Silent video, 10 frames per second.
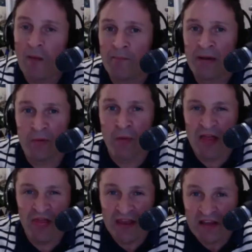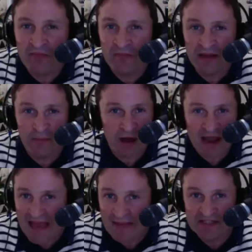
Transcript: people might think of me and my neighbours